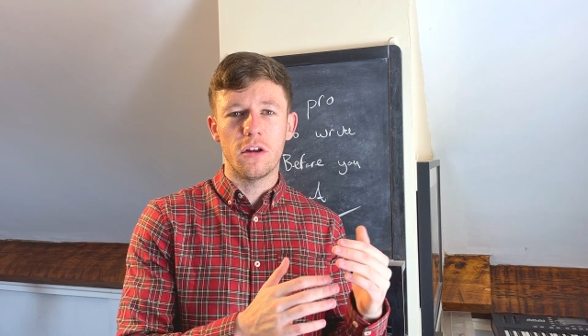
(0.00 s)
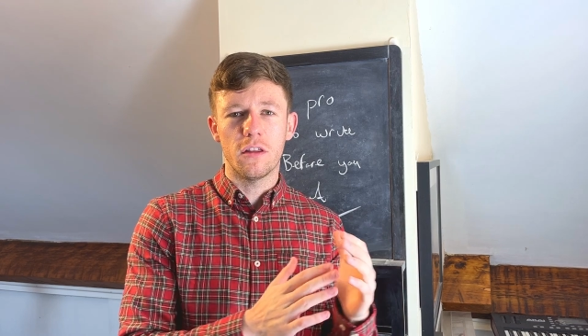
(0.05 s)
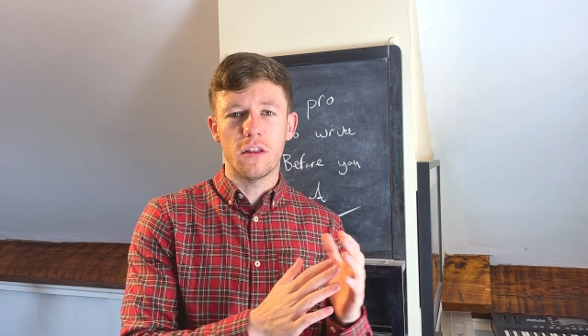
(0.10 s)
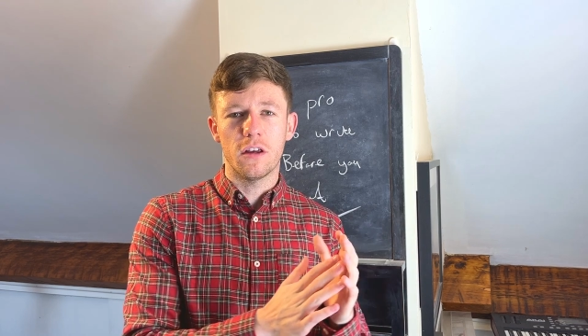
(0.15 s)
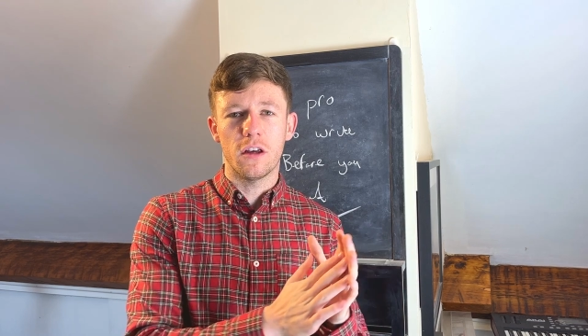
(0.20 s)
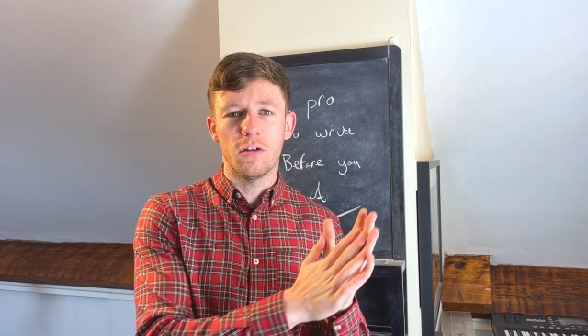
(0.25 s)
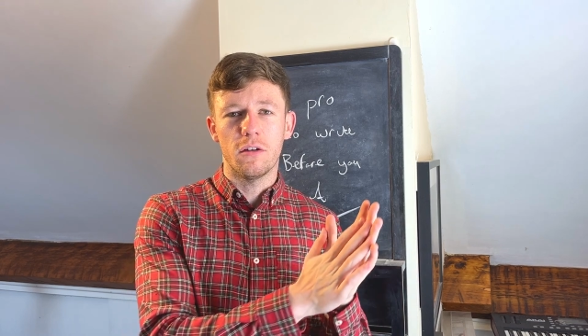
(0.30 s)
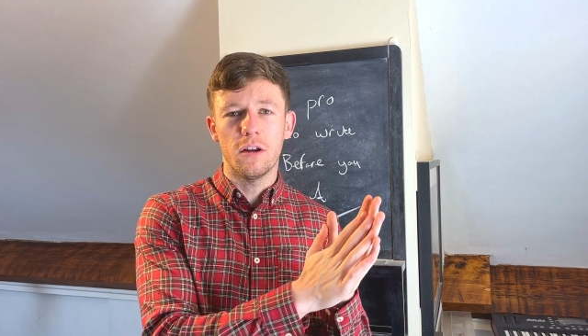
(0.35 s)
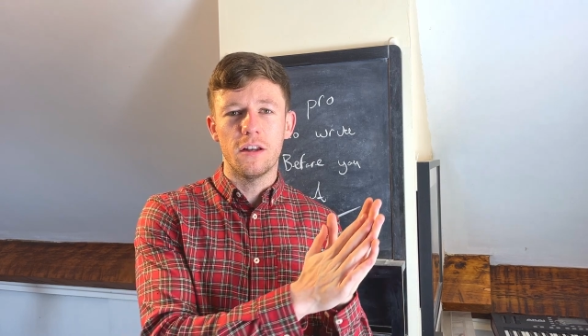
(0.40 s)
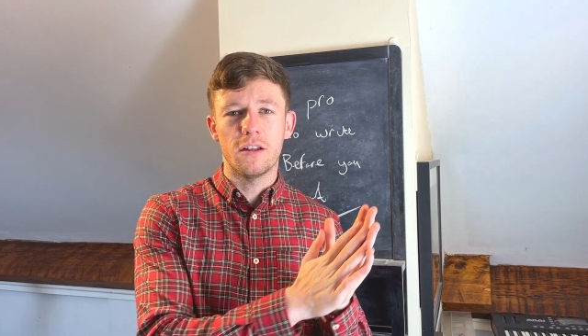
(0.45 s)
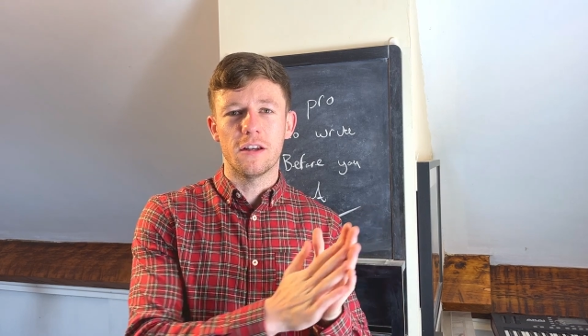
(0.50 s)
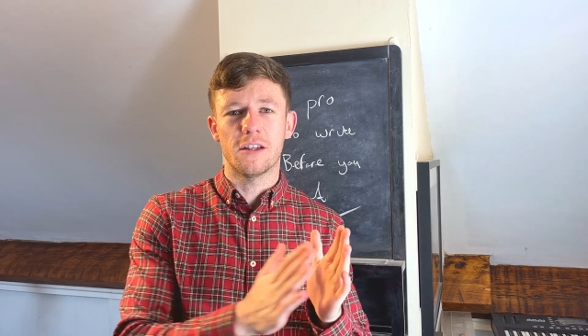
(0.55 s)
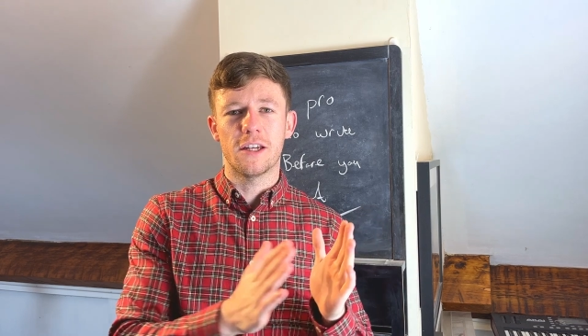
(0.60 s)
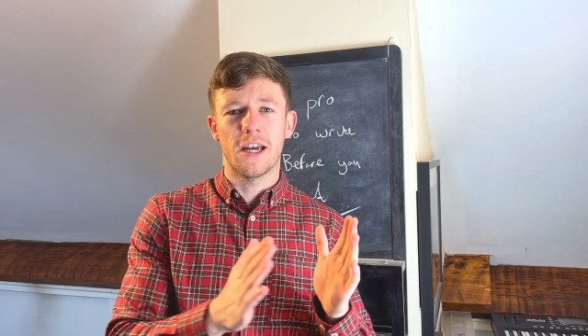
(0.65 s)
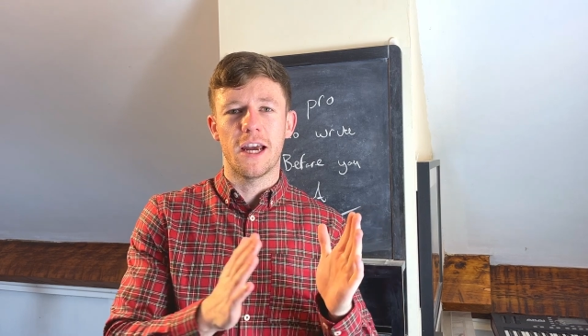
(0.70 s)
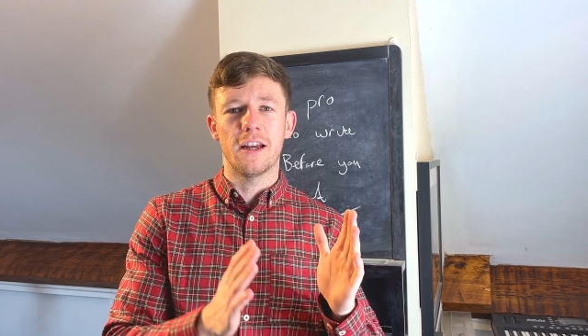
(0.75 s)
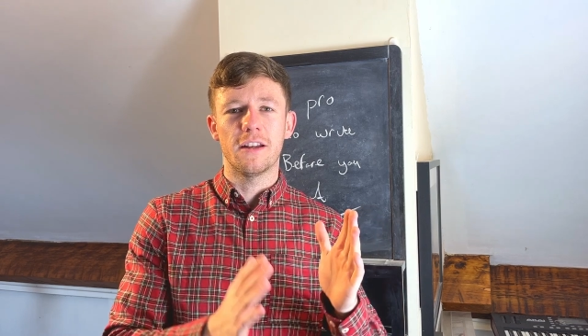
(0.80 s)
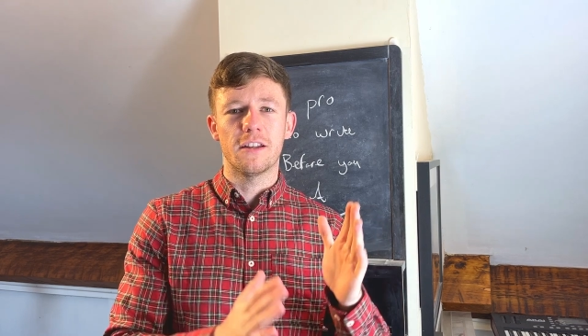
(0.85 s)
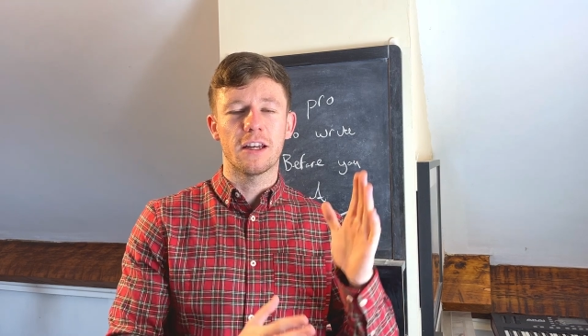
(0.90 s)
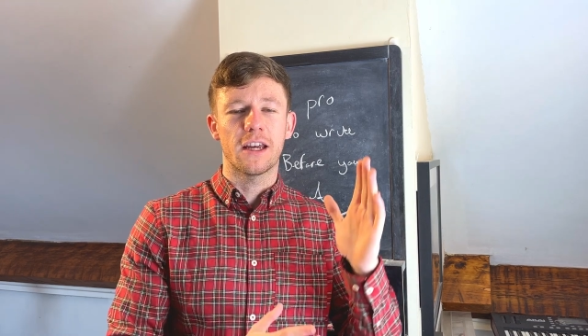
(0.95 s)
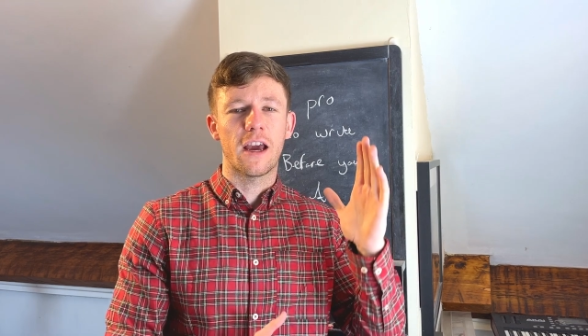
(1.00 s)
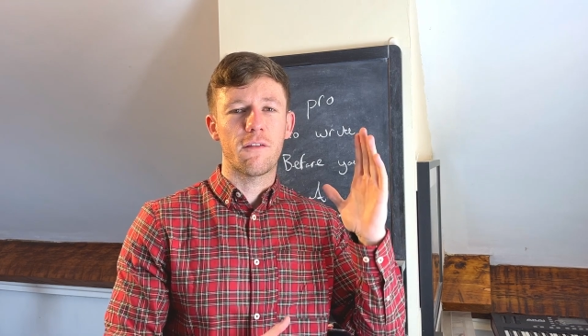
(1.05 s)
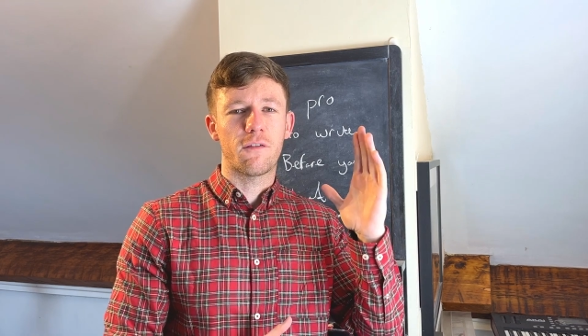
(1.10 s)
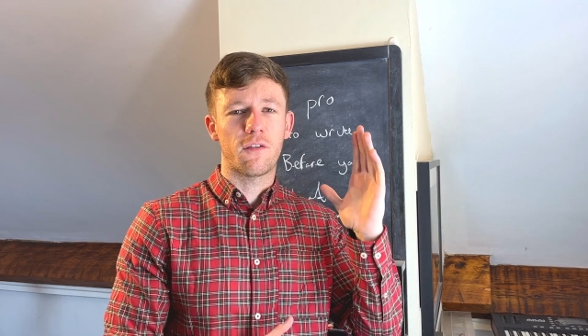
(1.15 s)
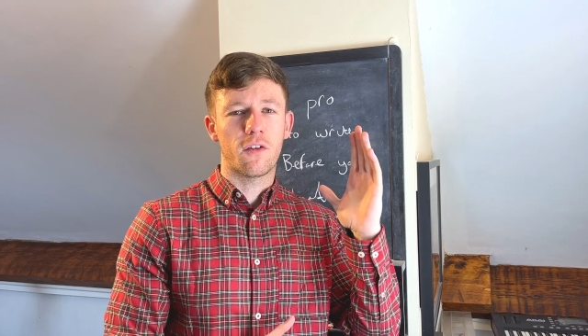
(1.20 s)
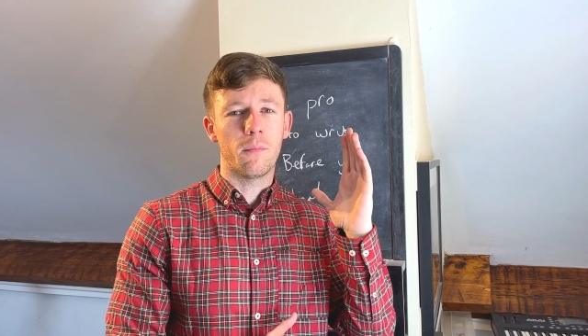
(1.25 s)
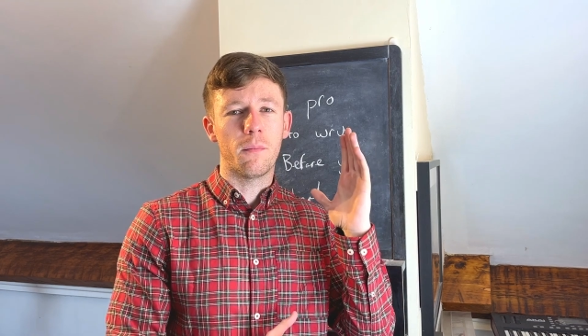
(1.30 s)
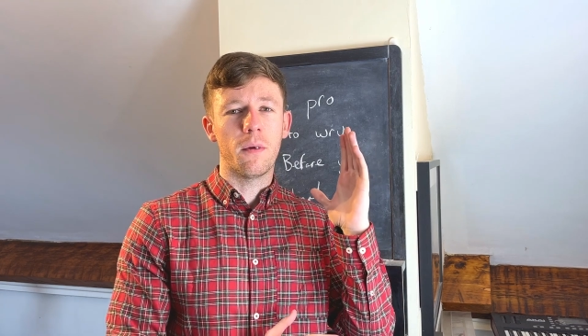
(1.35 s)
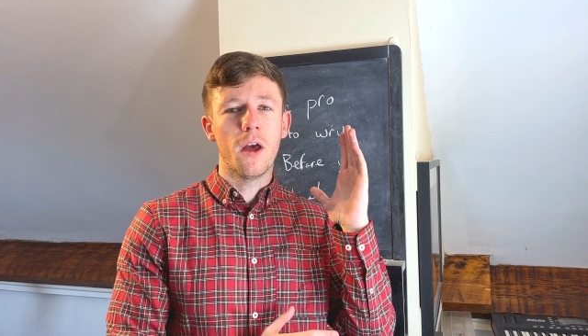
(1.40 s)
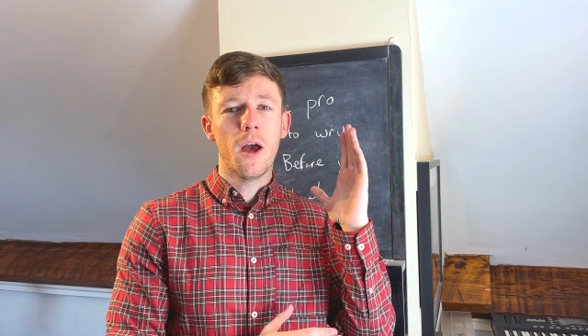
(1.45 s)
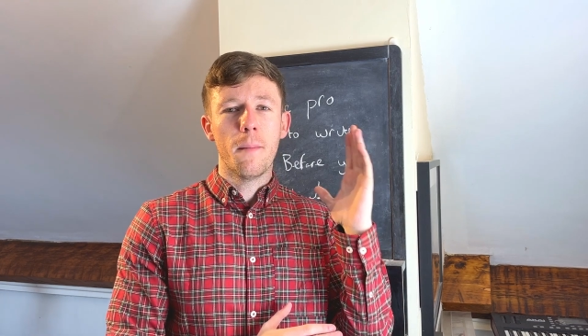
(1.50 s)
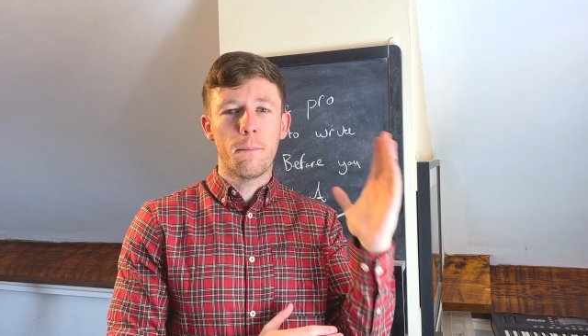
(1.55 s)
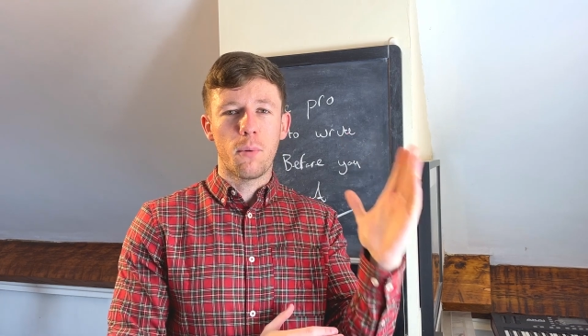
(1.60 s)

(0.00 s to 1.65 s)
that you need to take to get from